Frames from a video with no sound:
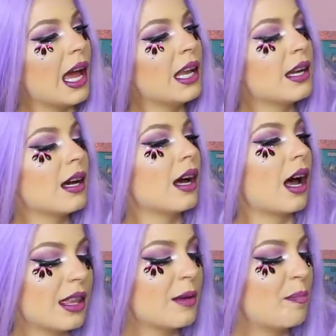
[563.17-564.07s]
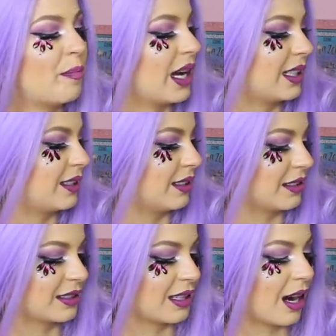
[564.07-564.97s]
And uh, the
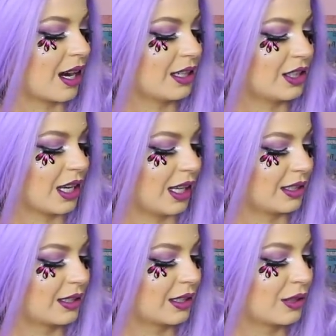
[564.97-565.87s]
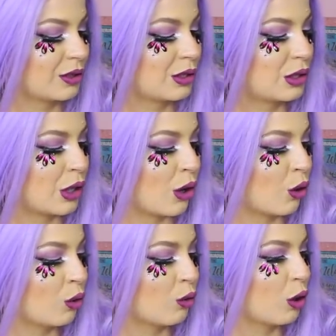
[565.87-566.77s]
buttons are just
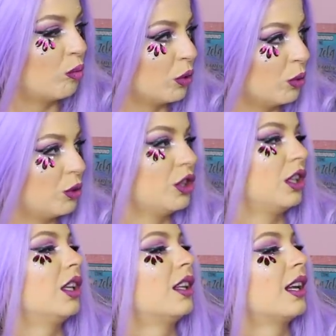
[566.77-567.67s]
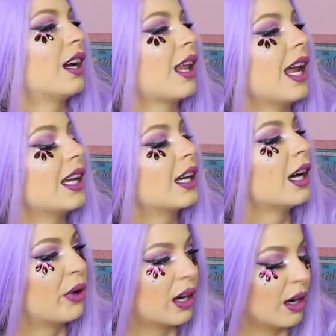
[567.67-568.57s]
so bougie. They're like
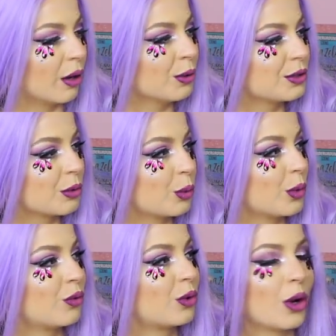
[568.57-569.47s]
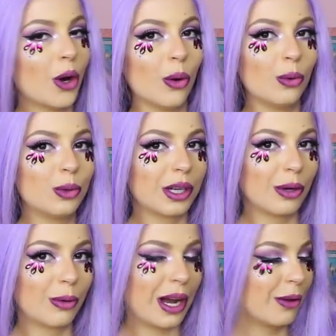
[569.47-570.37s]
pearls with gold
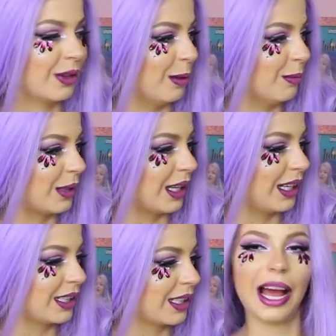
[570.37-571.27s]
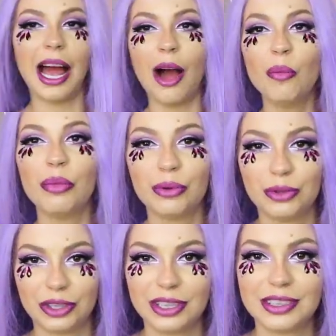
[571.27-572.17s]
around them. Like, how
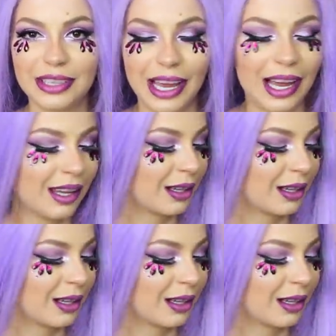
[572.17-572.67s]
bougie is that?